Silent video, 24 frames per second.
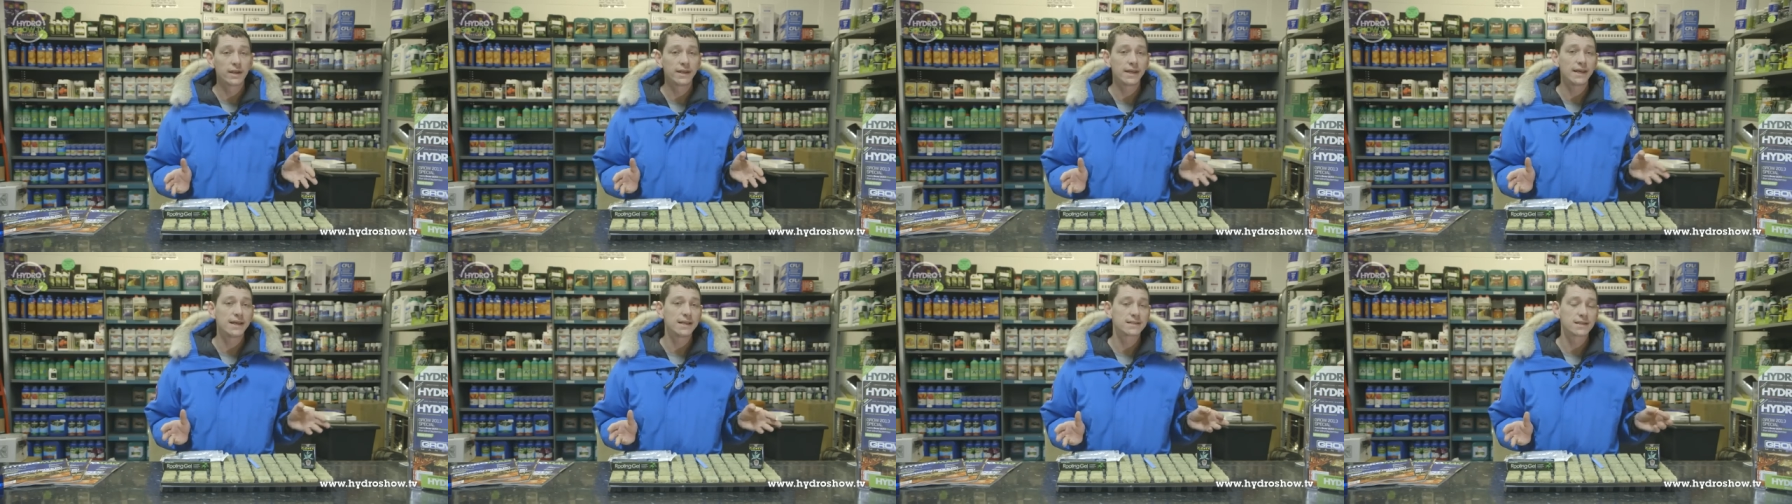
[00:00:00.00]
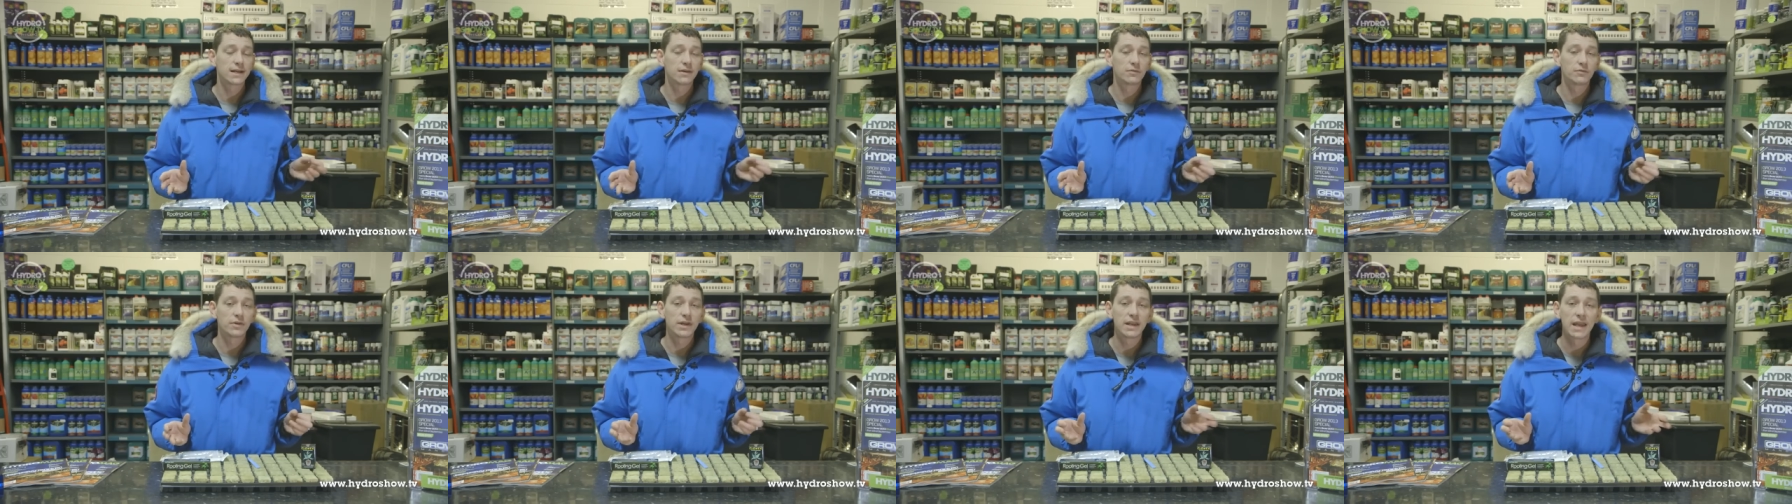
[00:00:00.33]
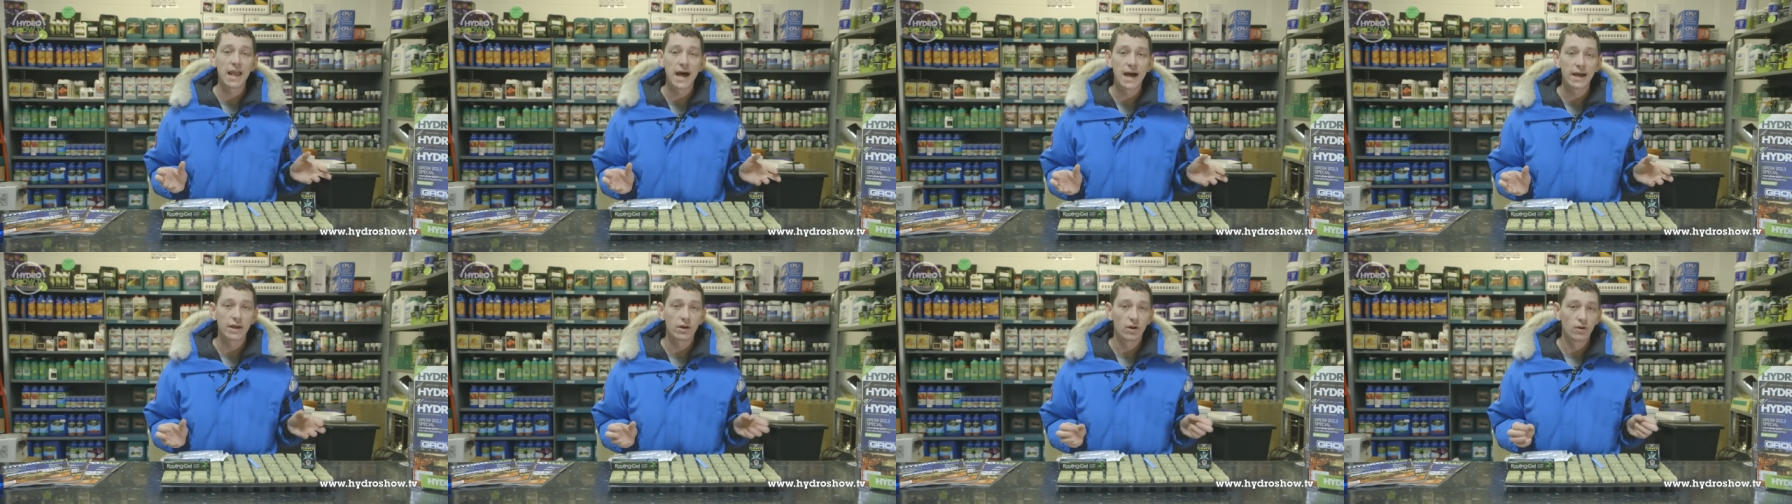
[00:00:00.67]
need to
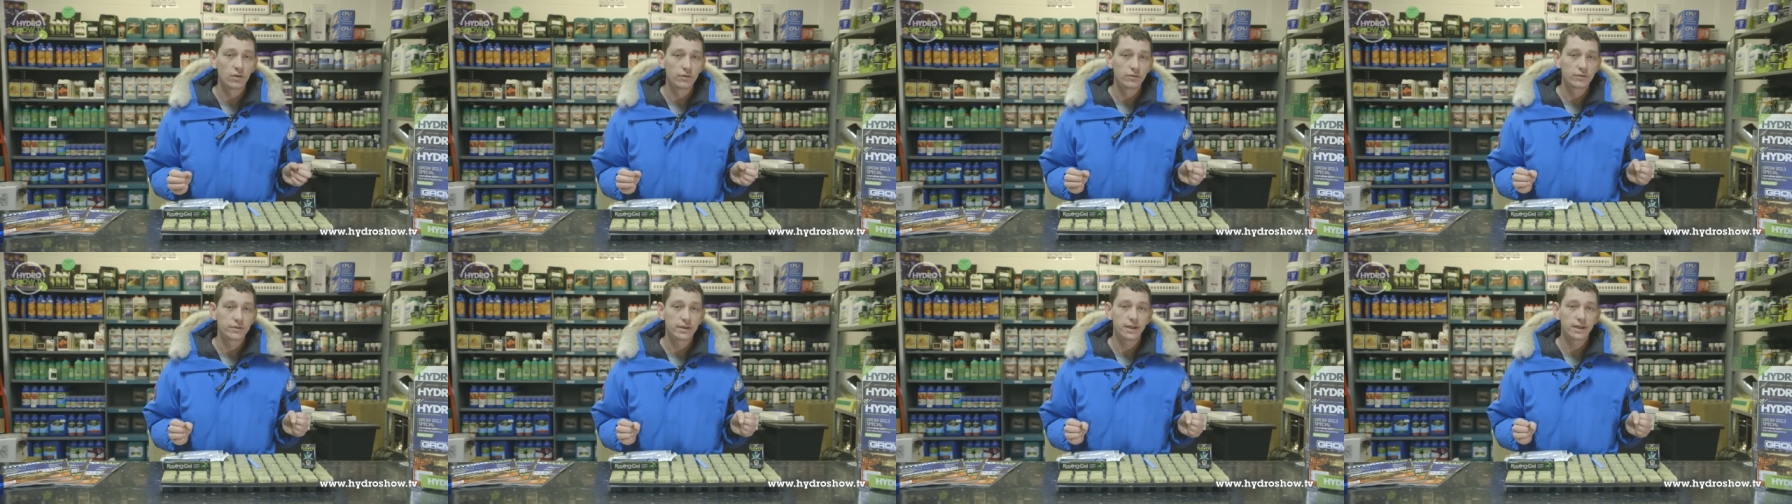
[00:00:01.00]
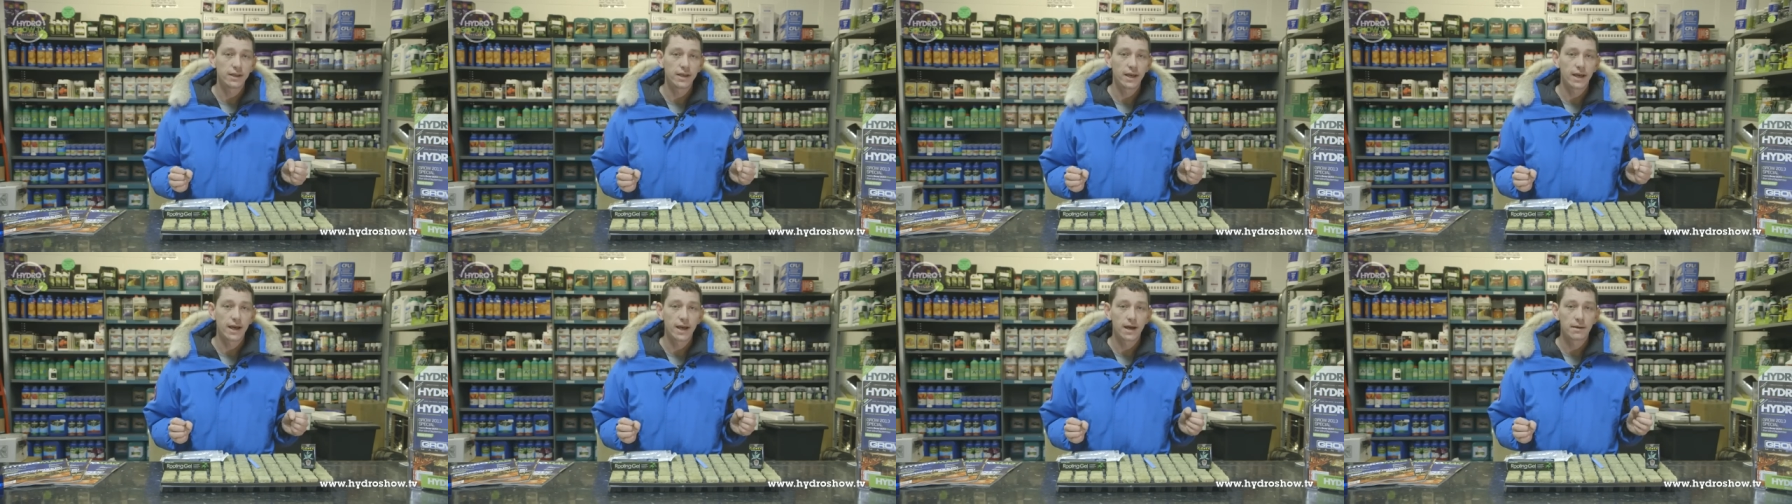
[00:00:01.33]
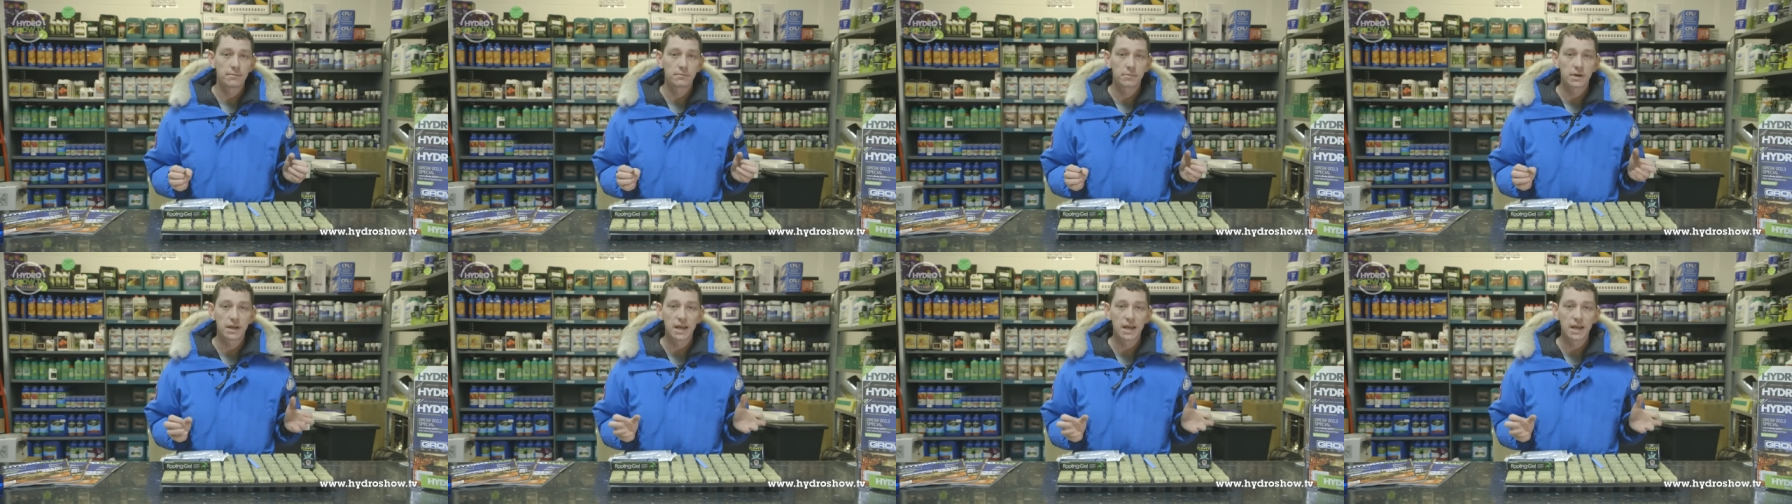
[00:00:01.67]
rely on the um,